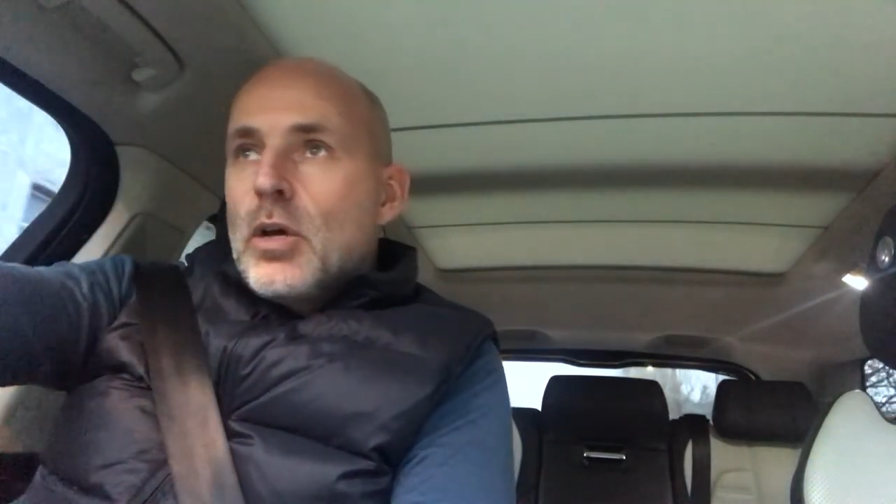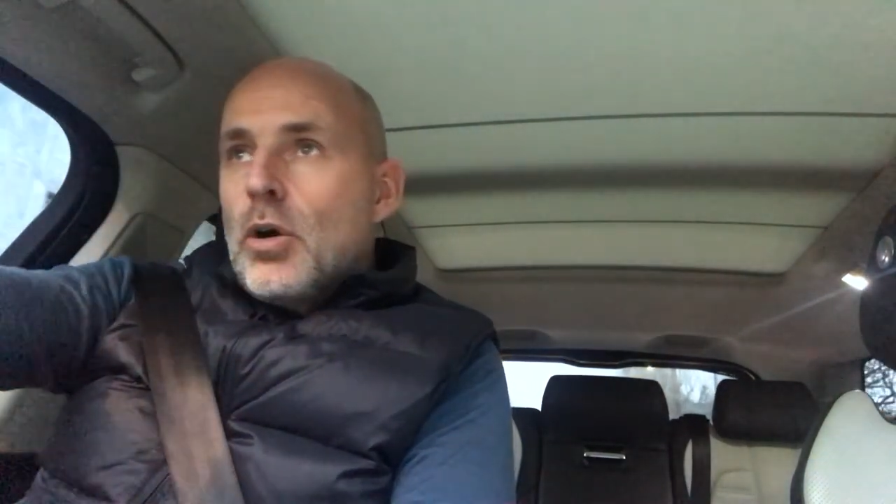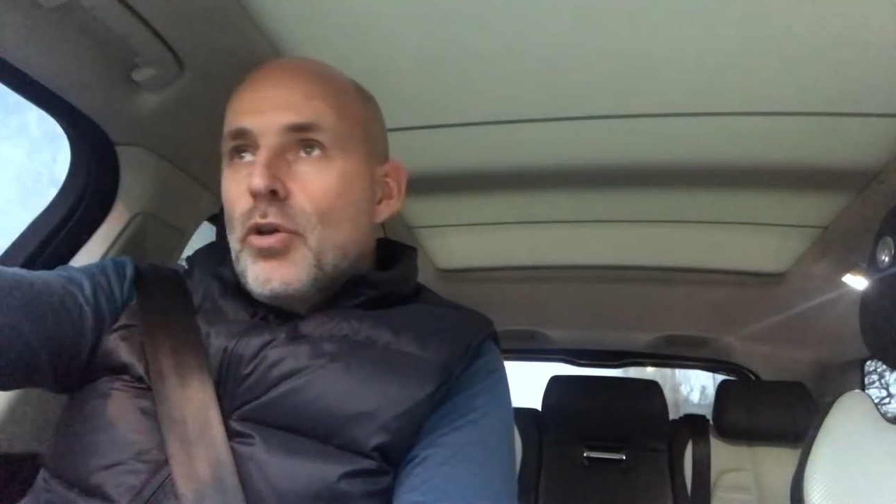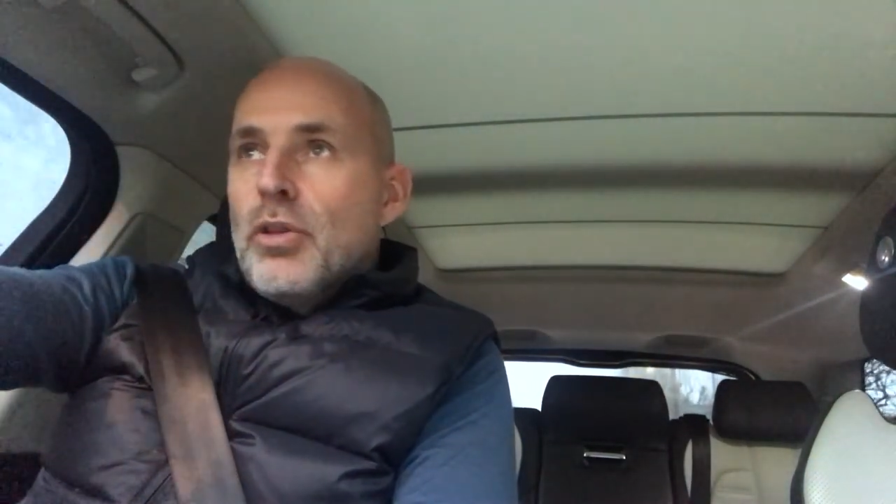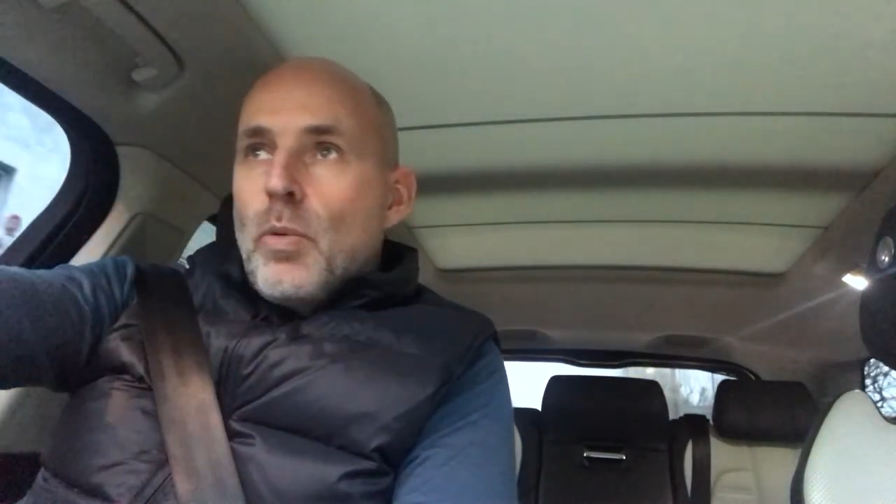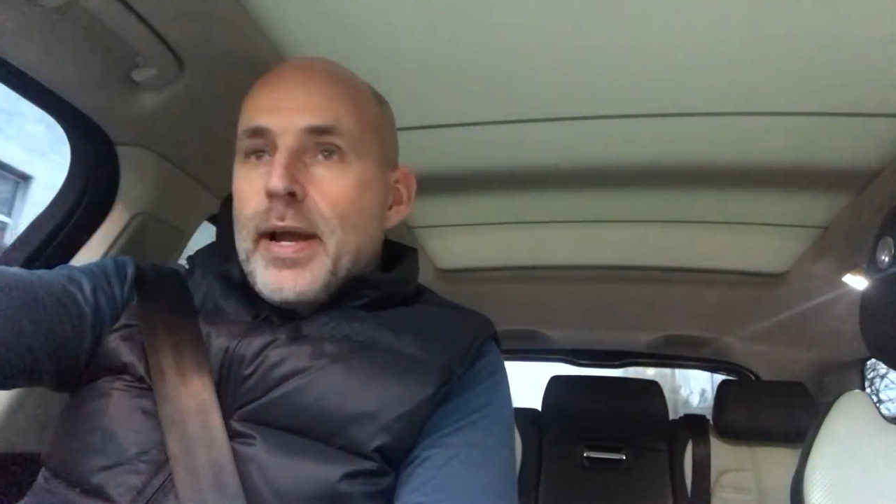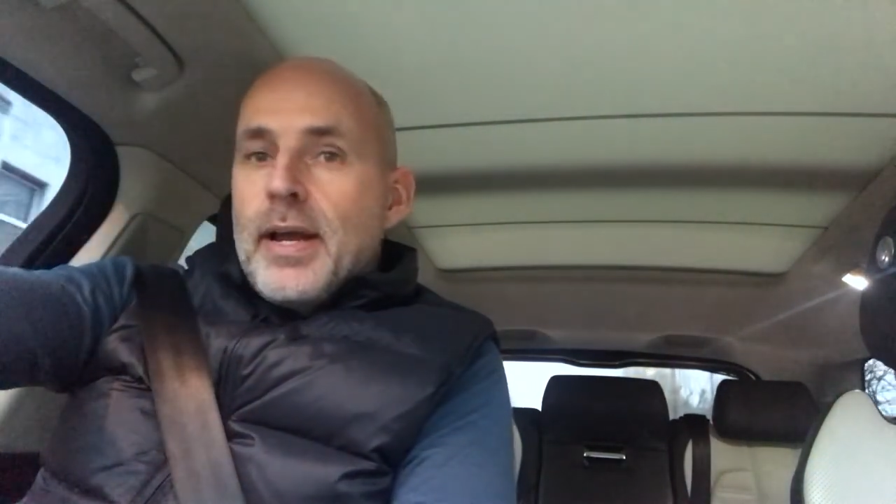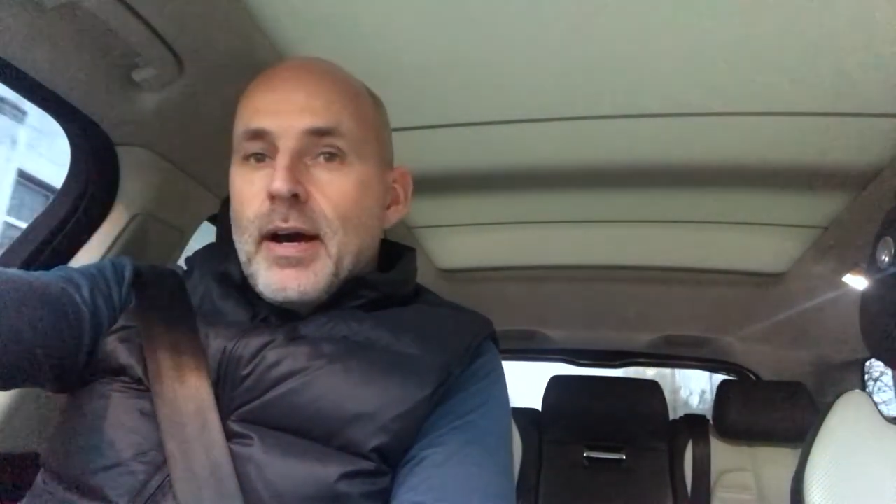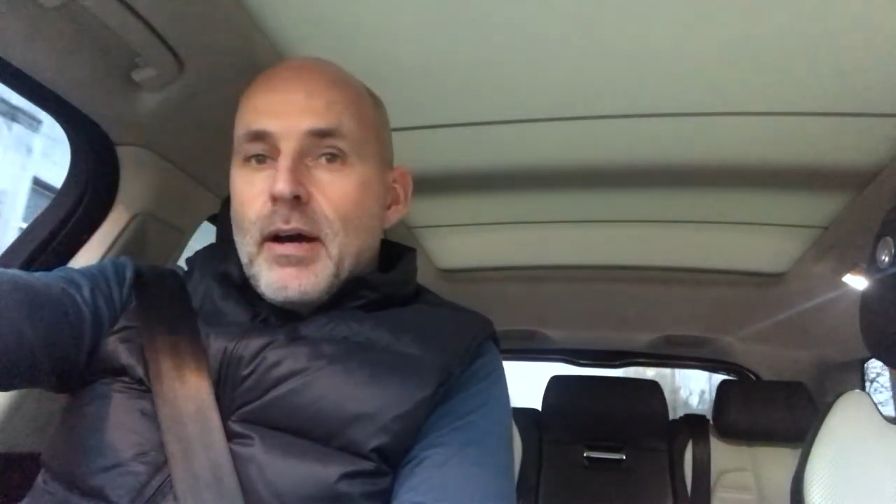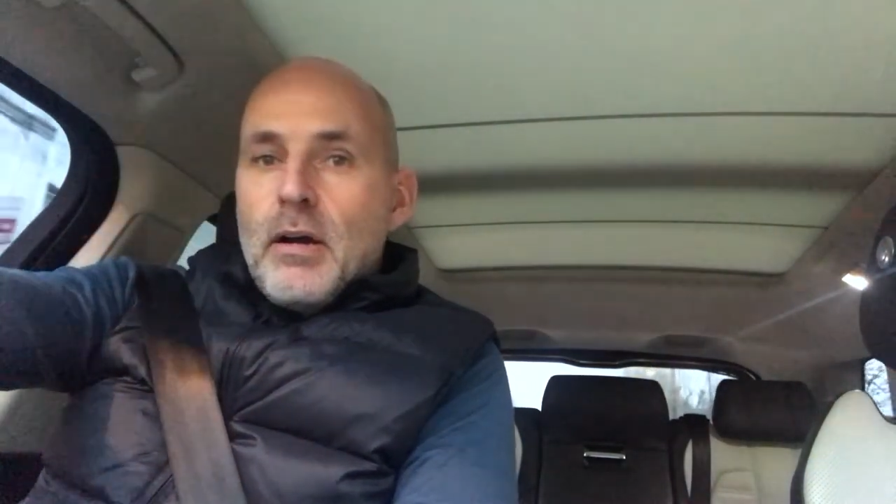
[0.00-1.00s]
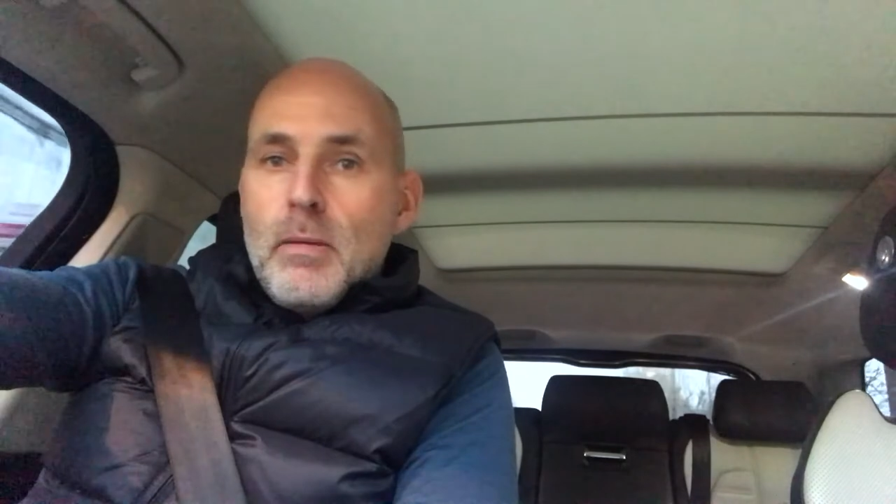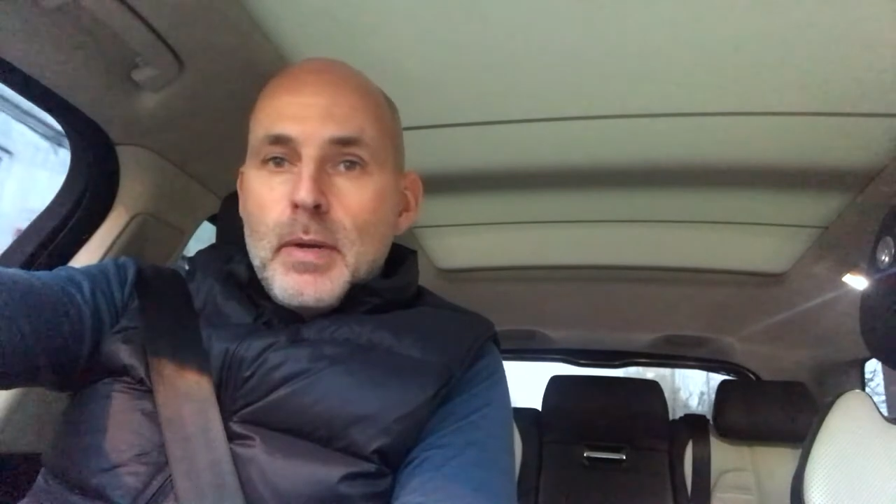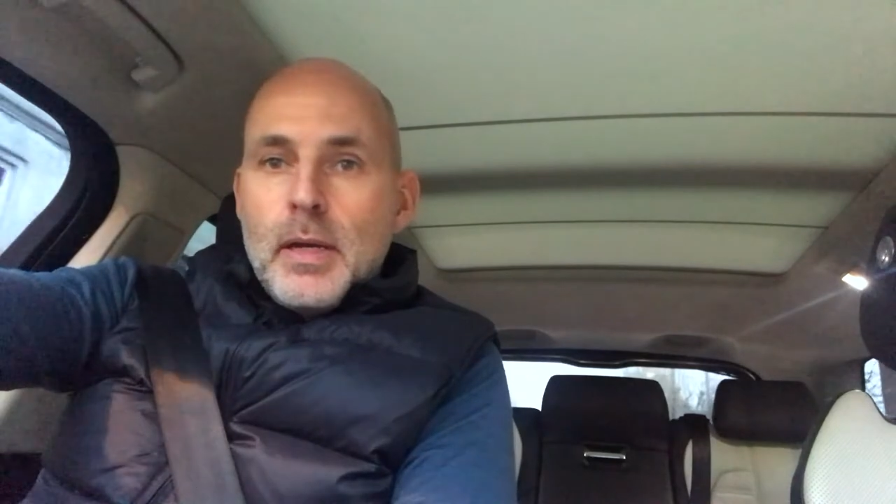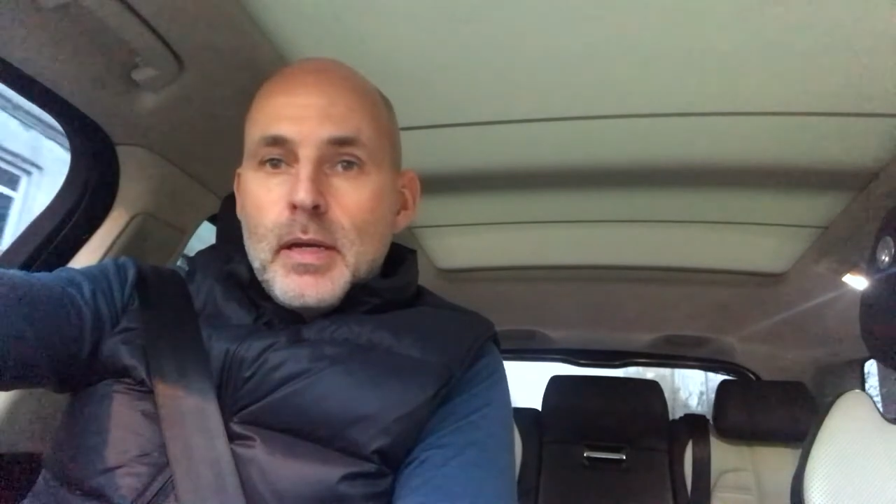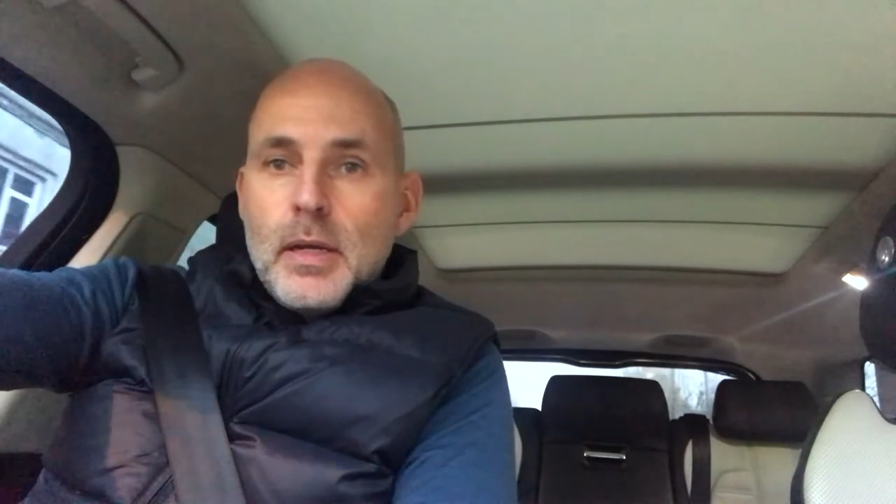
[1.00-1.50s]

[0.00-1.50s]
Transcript: on the way home.